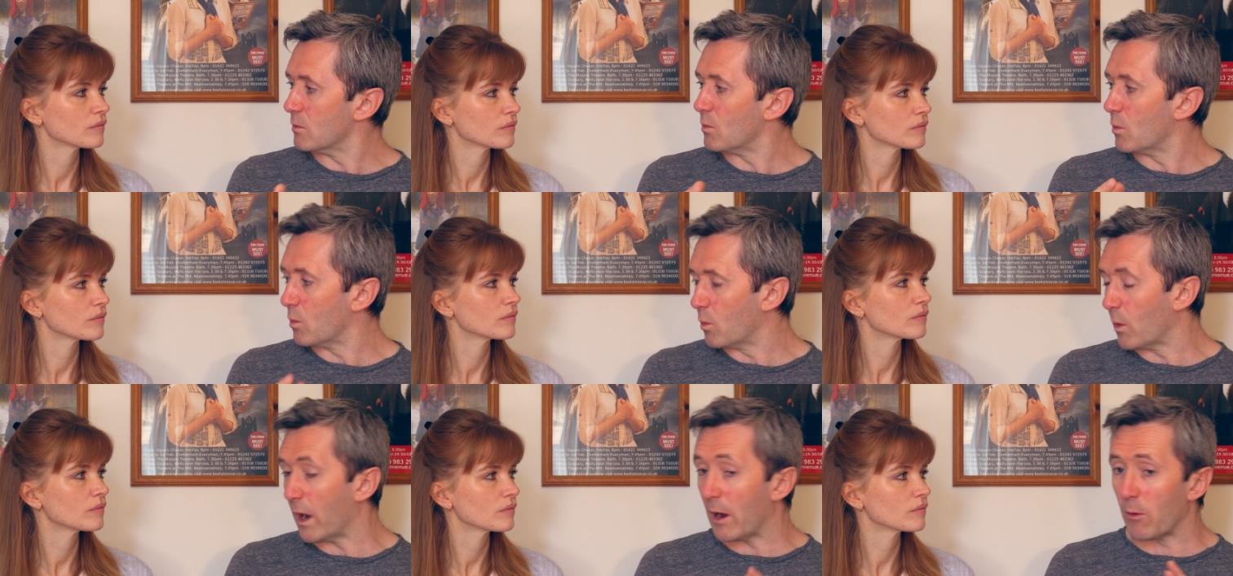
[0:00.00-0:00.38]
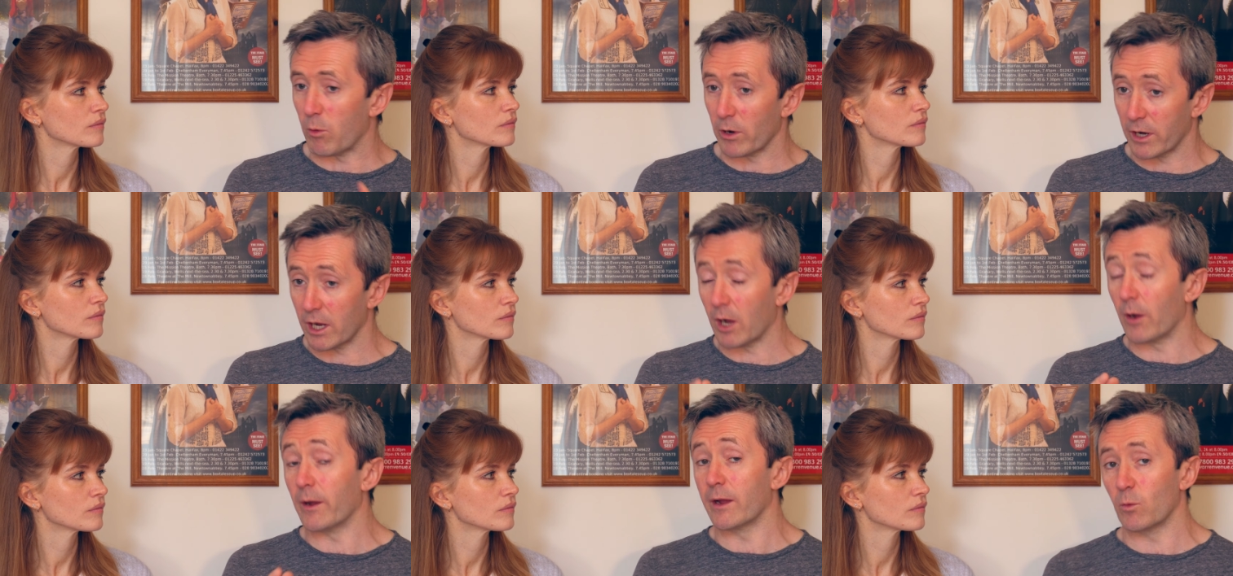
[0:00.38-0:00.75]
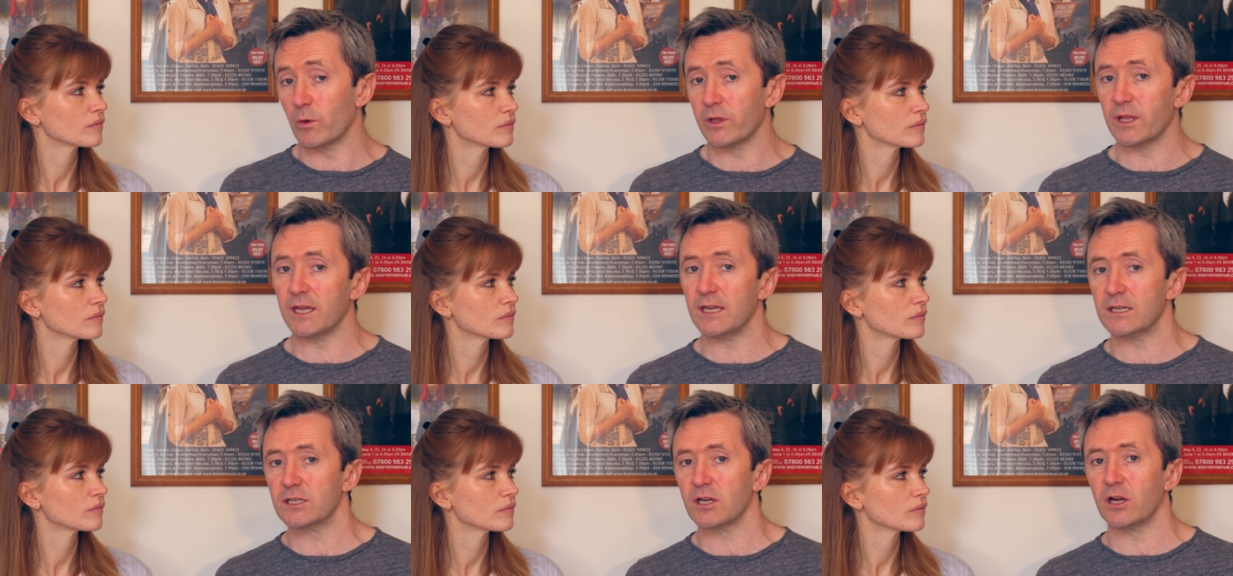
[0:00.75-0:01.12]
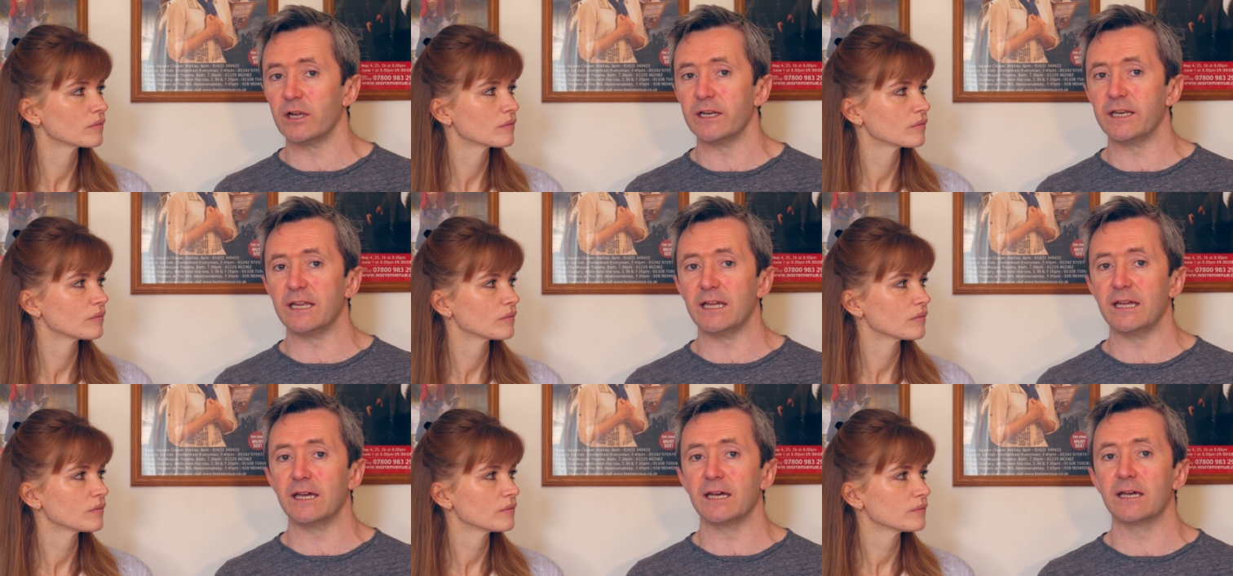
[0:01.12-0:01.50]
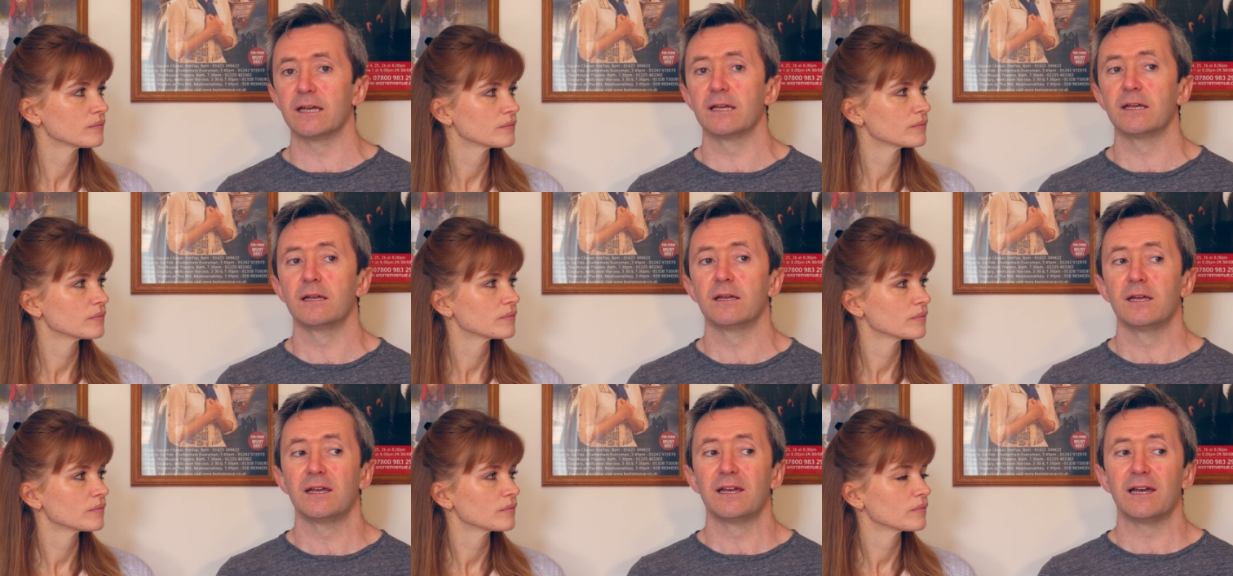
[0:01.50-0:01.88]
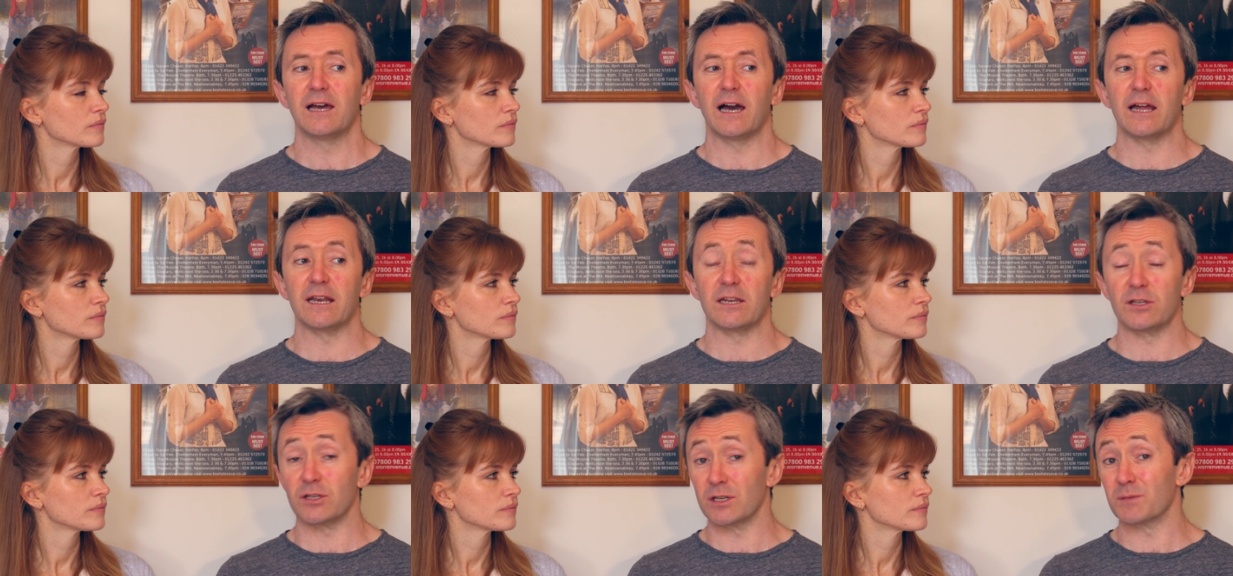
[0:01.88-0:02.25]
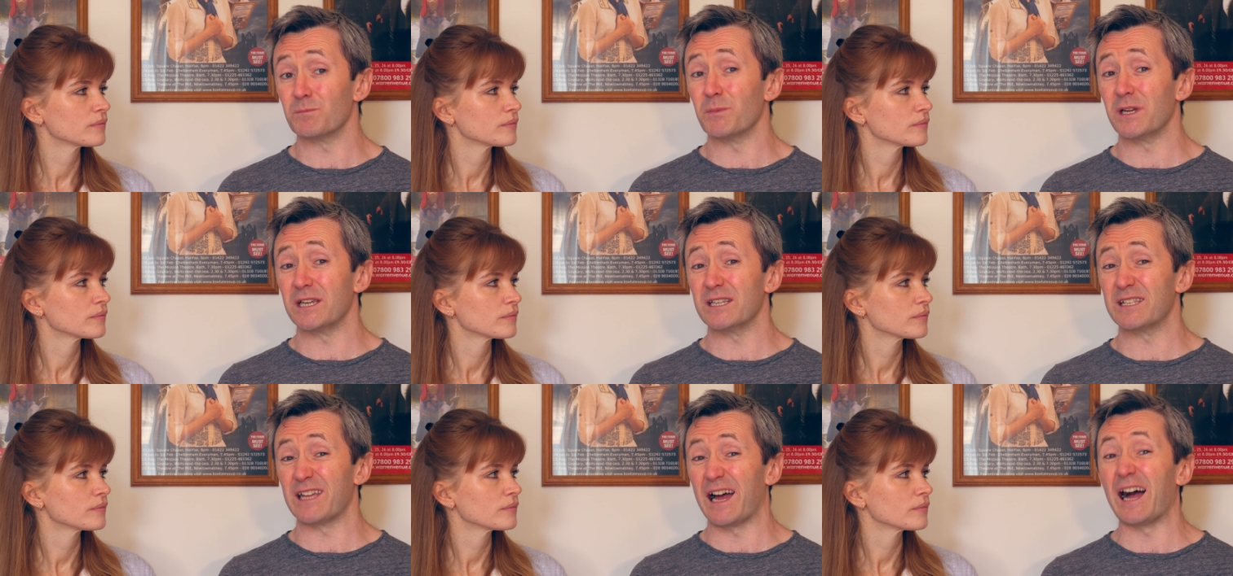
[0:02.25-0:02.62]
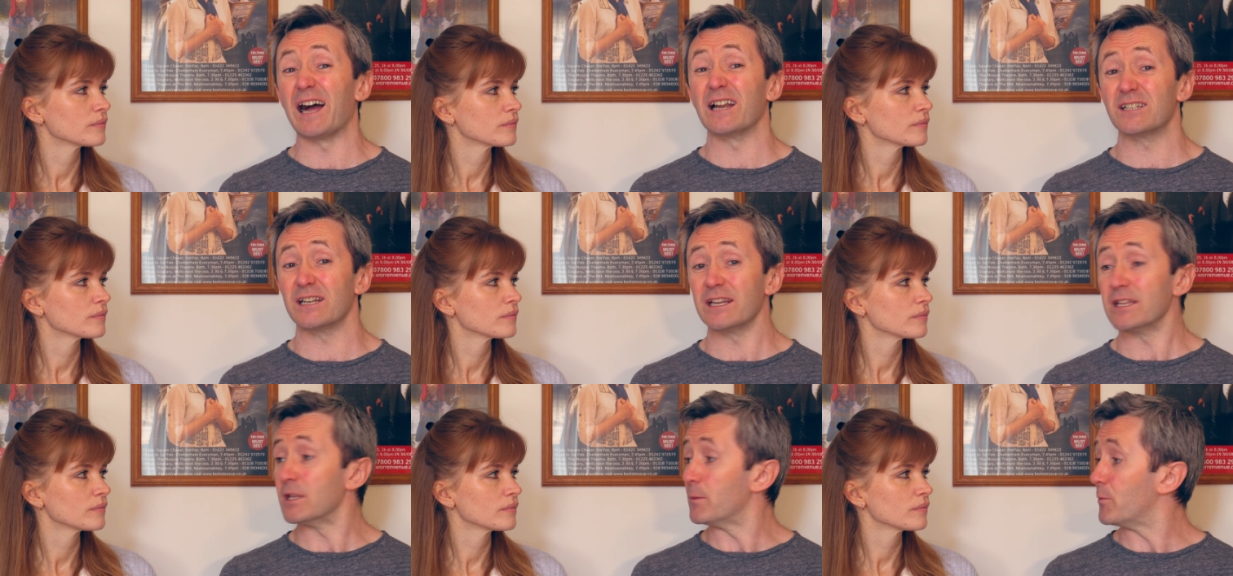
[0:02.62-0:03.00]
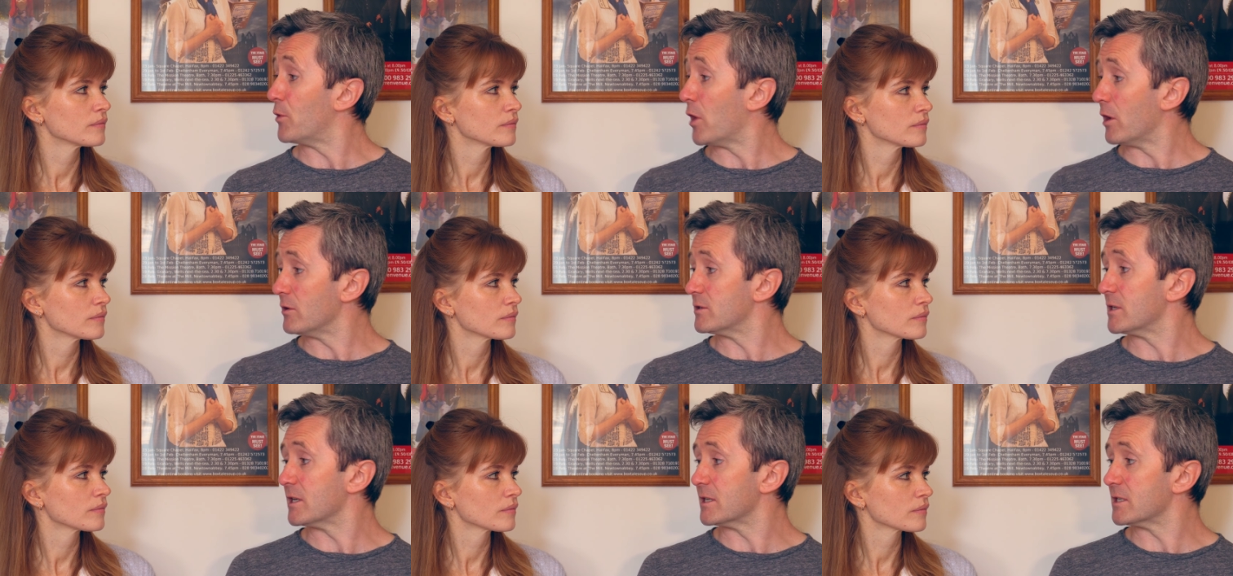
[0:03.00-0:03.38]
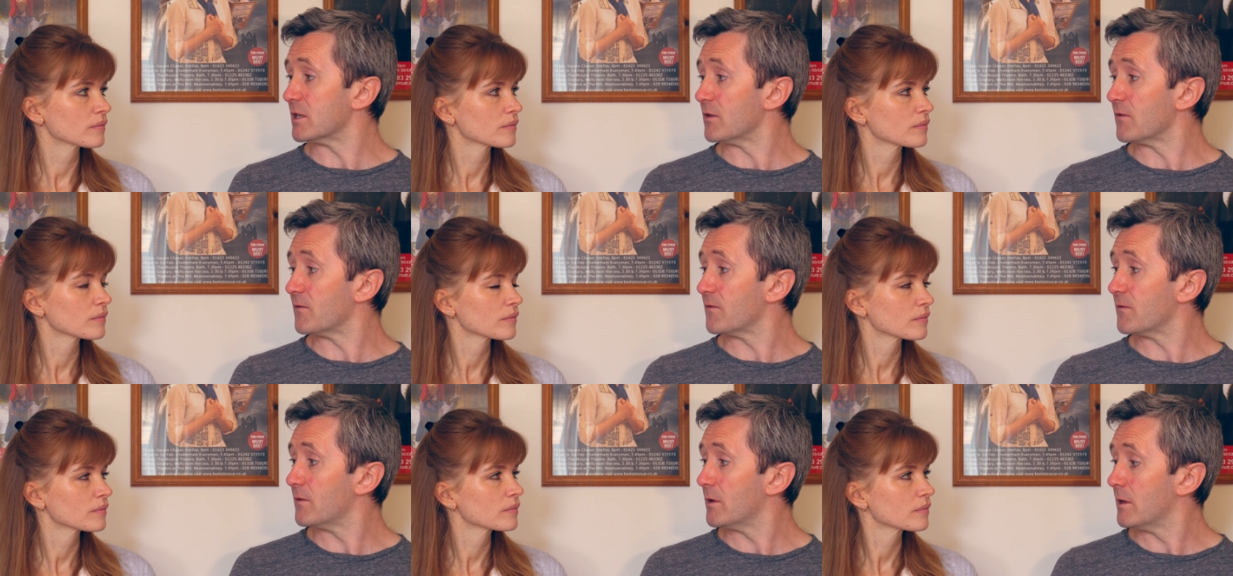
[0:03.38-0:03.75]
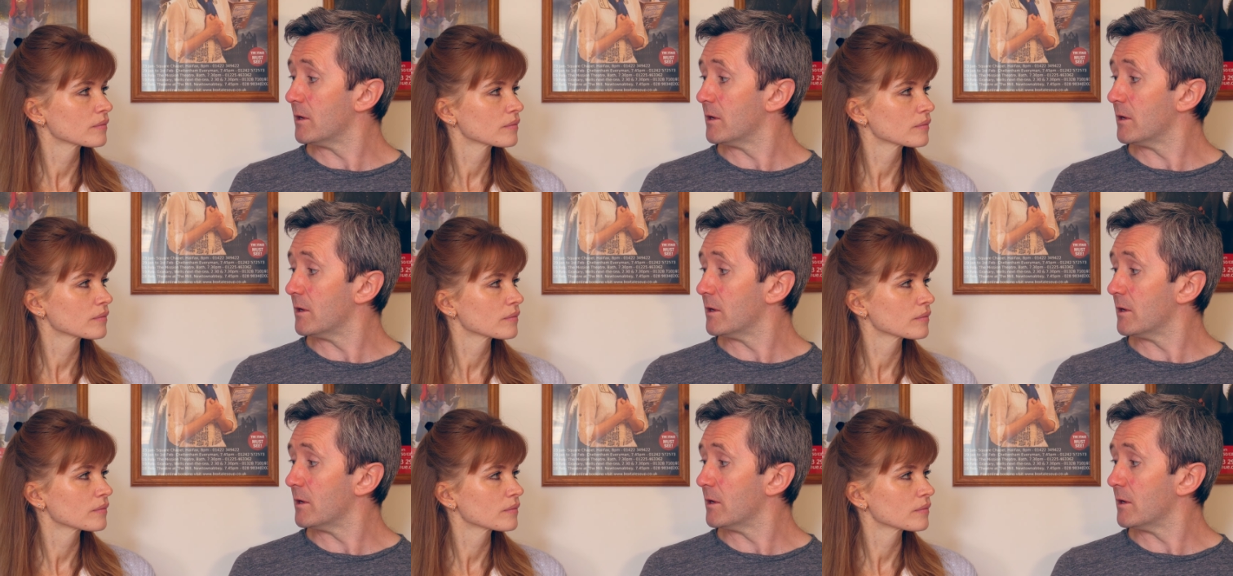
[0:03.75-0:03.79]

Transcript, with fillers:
Speaker 1: where we're going with each idea. And it just means that actually the process of,